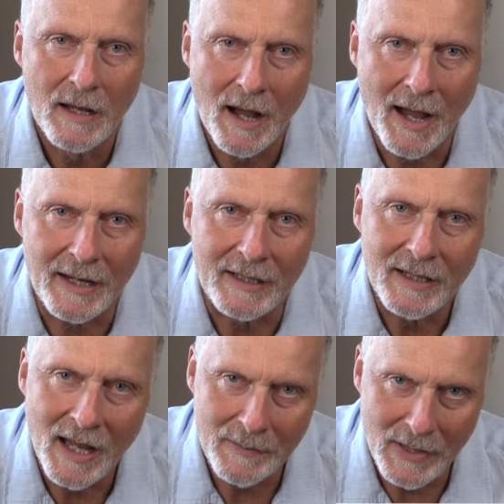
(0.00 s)
Hi,
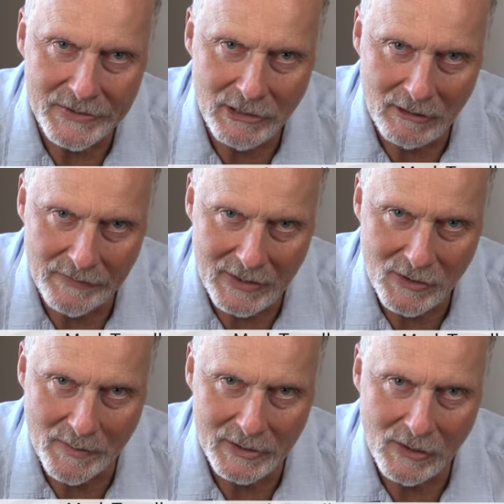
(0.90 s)
I'm Mark Tyrrell of
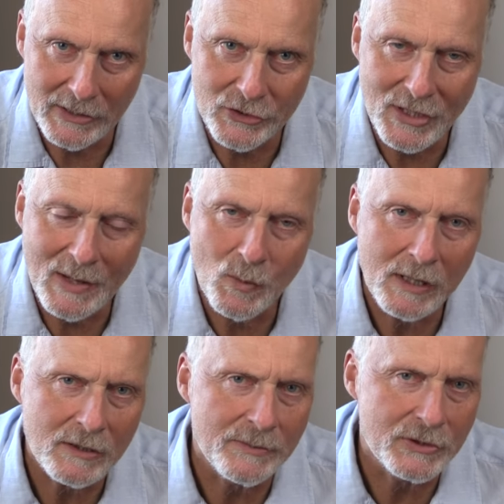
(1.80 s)
Uncommon Knowledge, and
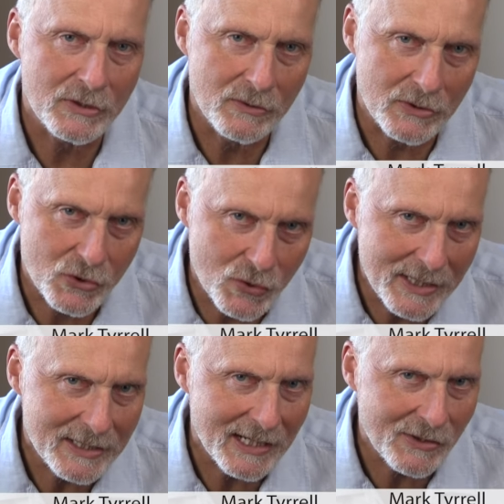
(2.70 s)
welcome to
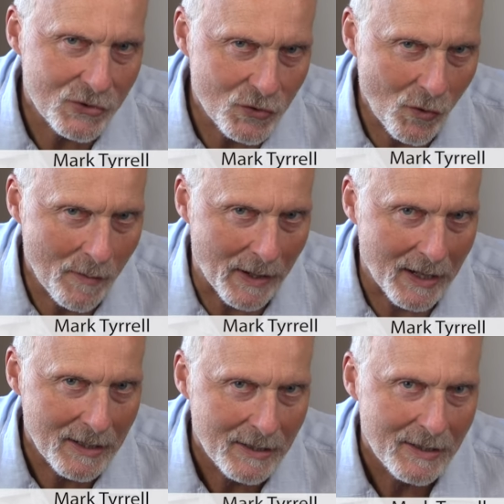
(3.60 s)
Treating
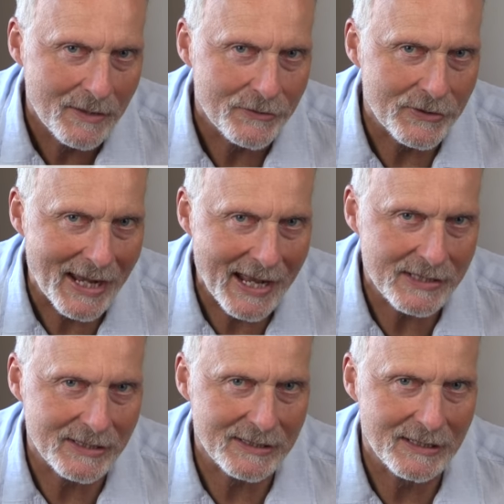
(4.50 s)
Trauma That
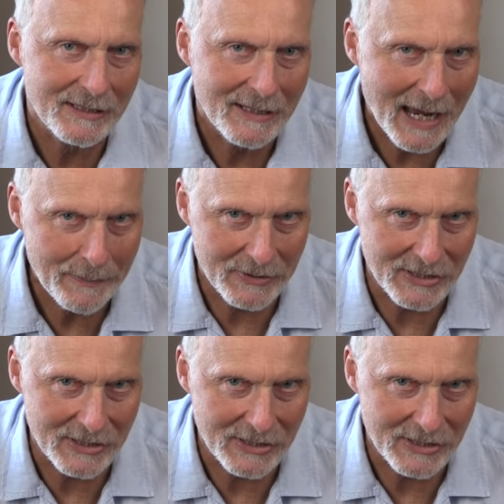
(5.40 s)
Hasn't Happened